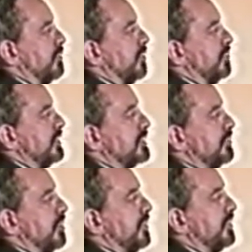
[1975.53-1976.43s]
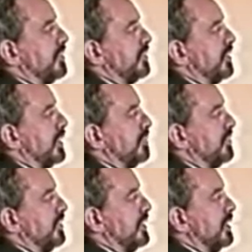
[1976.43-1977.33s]
from this moment in time
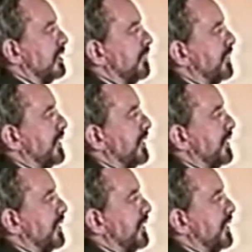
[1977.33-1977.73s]
T